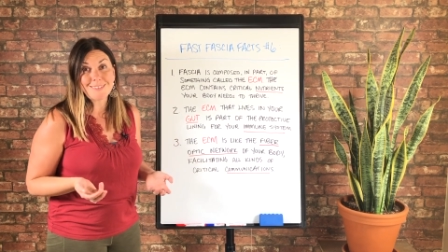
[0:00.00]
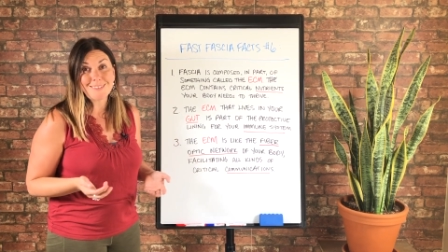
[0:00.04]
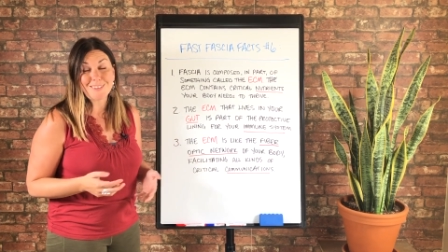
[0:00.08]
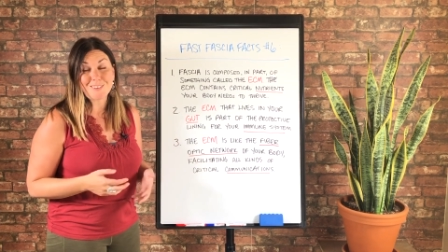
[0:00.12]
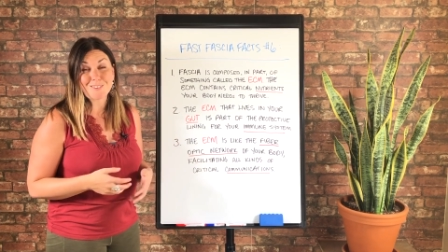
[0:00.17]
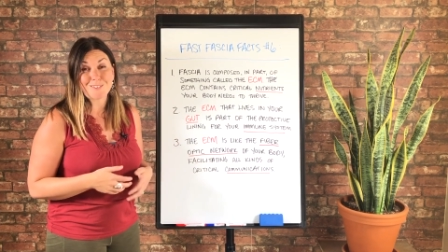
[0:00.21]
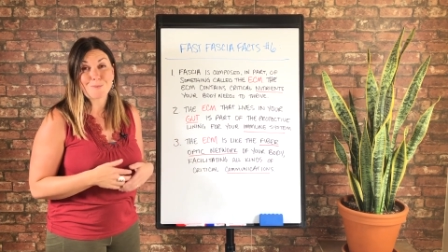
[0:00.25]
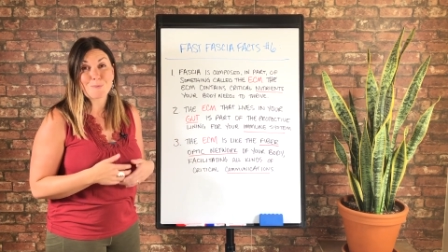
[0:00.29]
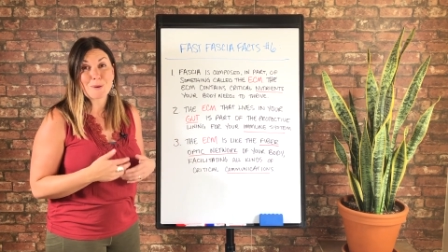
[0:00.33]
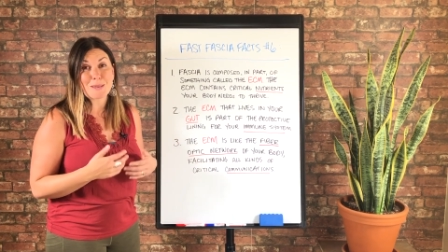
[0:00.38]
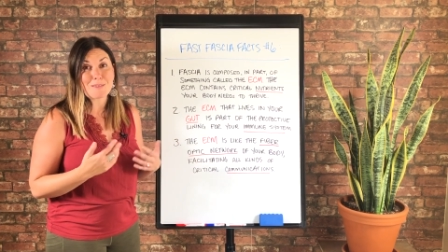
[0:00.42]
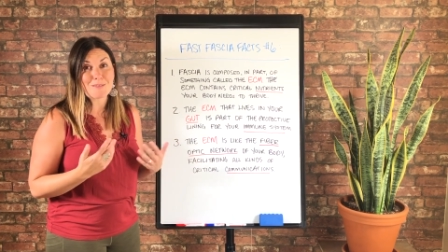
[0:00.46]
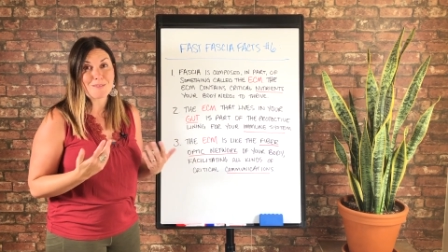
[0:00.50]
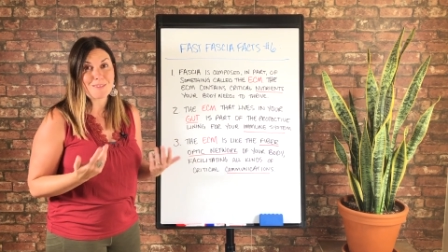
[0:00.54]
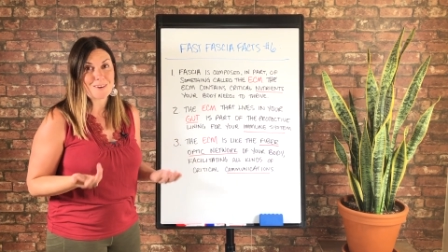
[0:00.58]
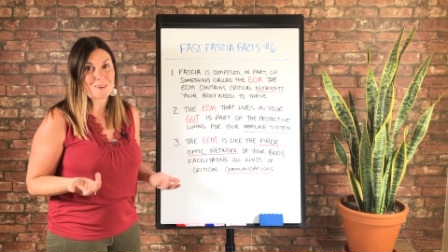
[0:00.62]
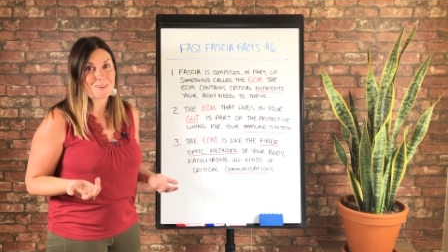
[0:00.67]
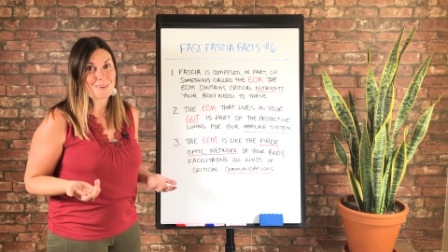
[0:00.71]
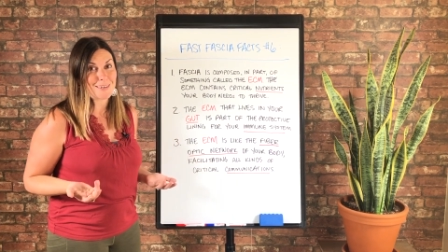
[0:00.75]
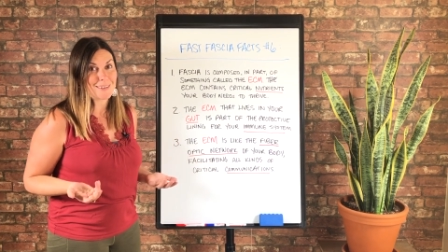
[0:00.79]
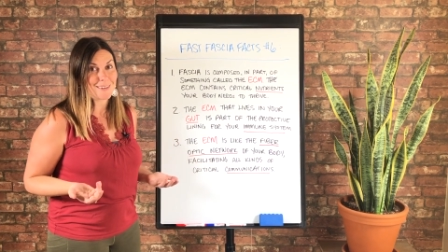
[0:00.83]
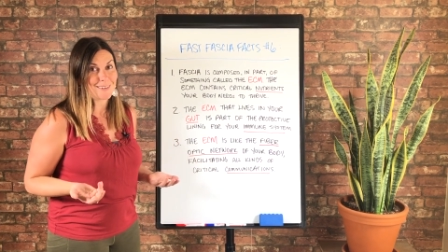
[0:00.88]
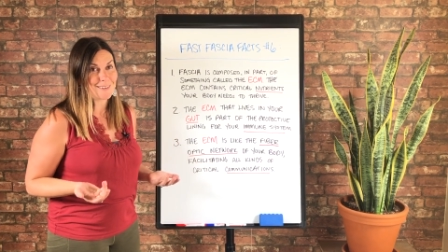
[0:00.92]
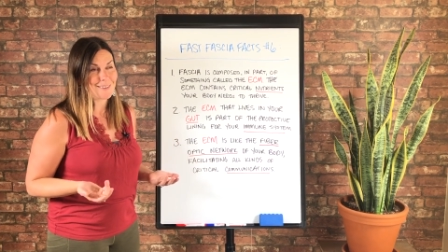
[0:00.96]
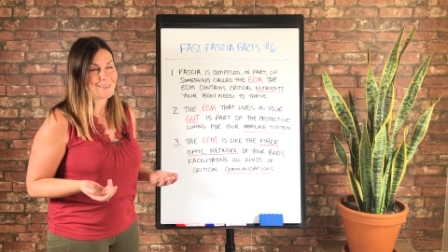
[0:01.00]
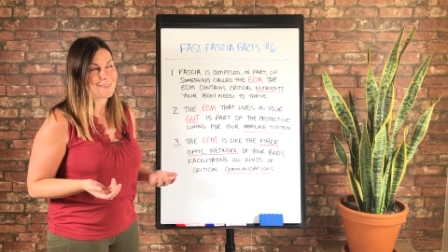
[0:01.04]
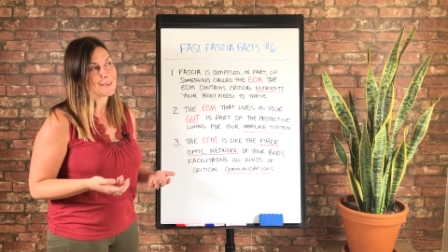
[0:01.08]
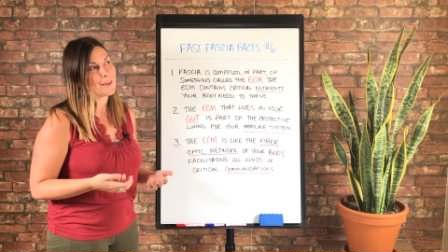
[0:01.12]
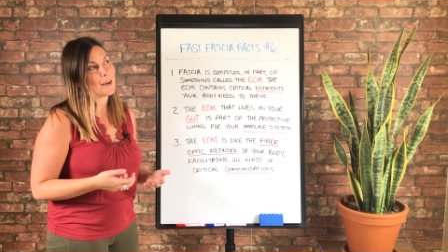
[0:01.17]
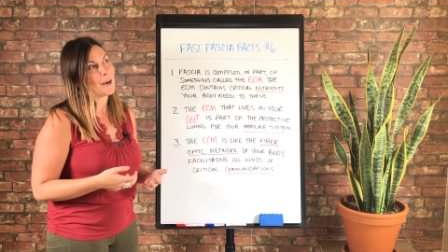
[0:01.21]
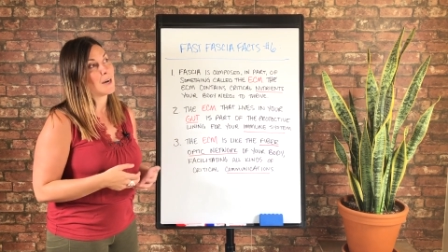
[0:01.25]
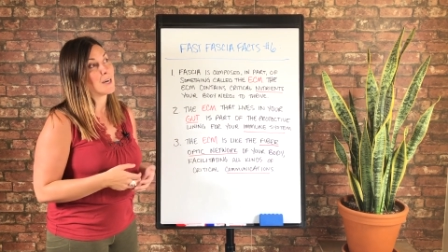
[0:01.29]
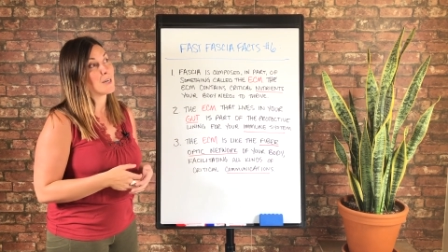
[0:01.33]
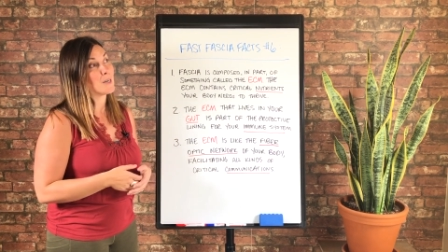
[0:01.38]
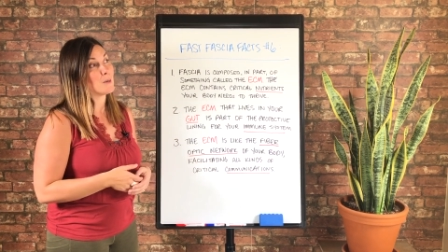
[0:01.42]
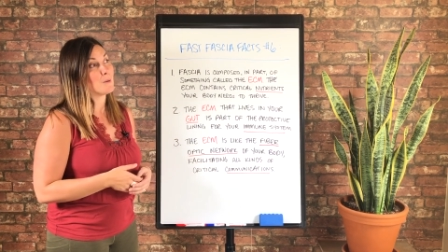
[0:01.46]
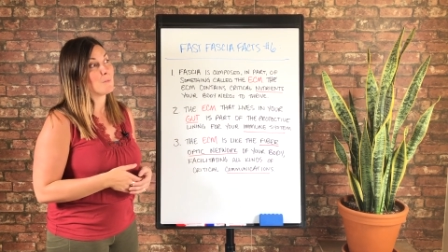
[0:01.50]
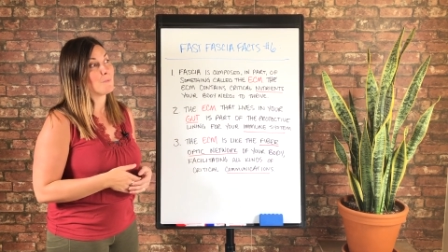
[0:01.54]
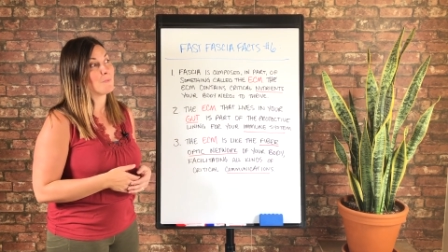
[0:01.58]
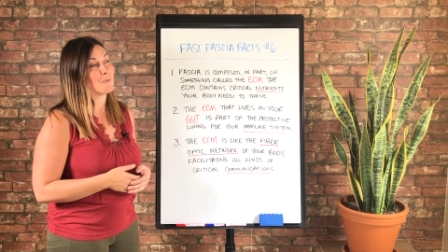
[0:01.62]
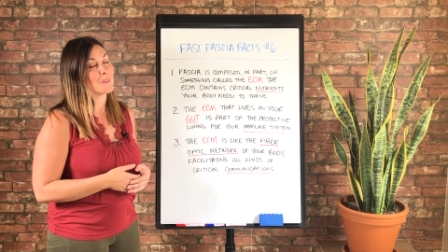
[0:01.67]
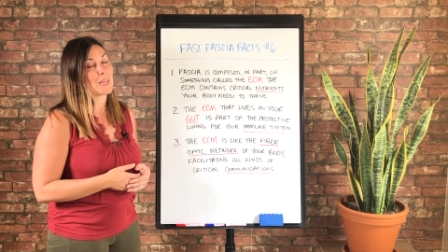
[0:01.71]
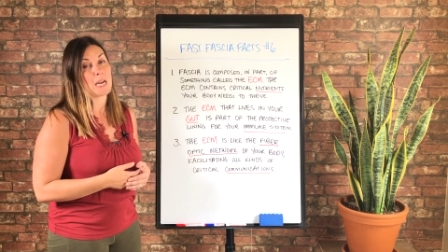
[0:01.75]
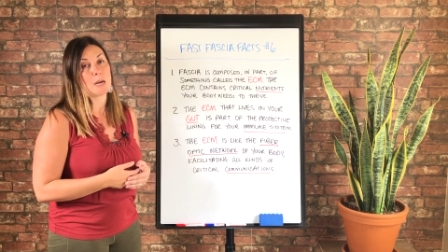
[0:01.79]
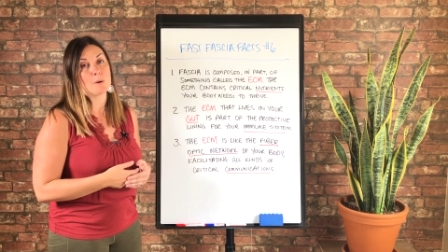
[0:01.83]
These are my theories. Um,